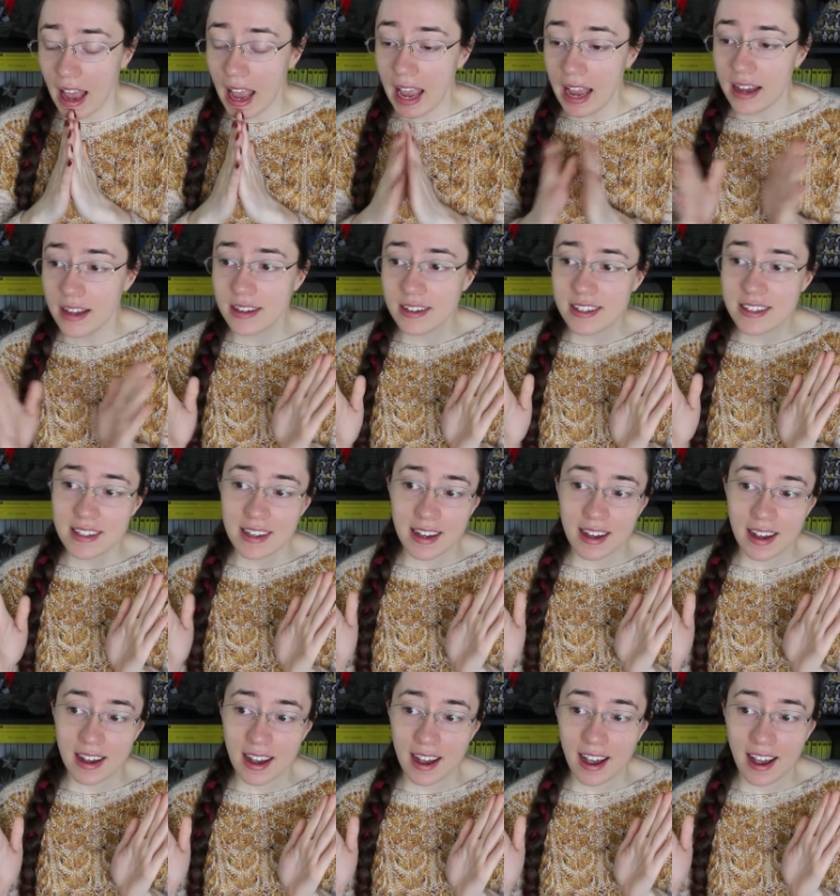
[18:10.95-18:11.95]
and
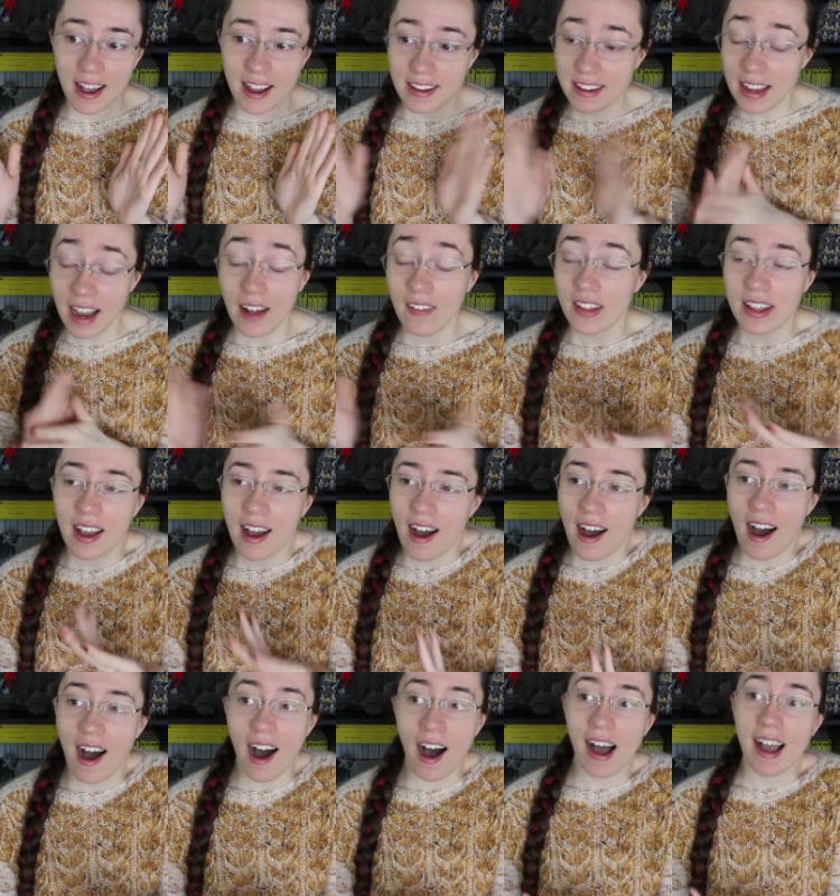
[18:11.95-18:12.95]
yeah, like
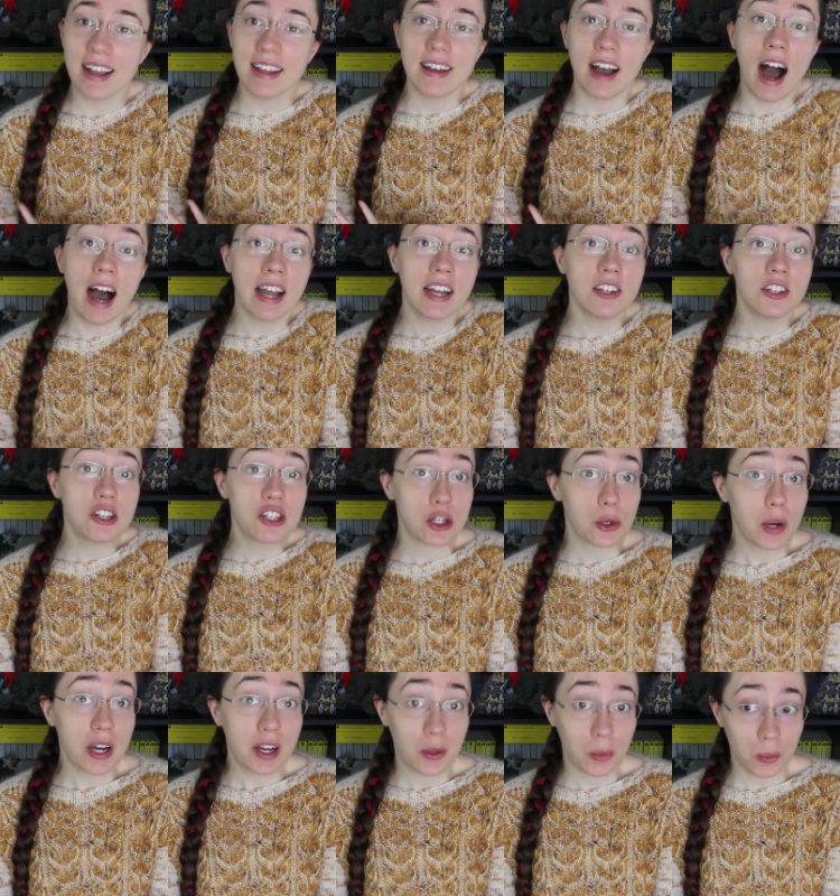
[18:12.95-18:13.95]
I I
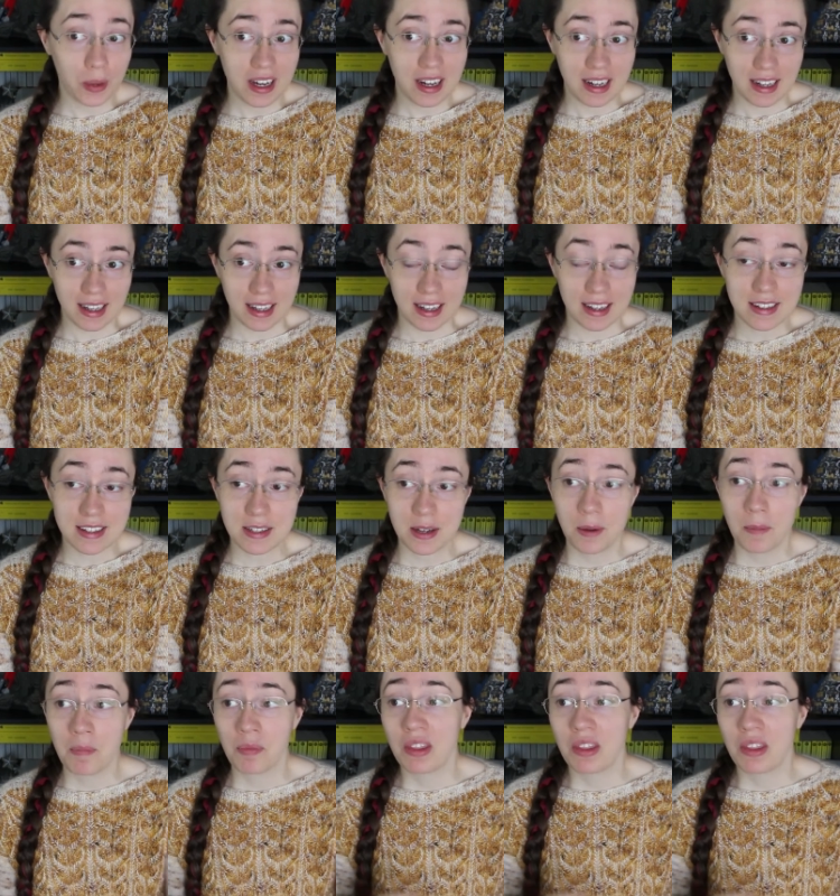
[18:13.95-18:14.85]
enjoyed reading it.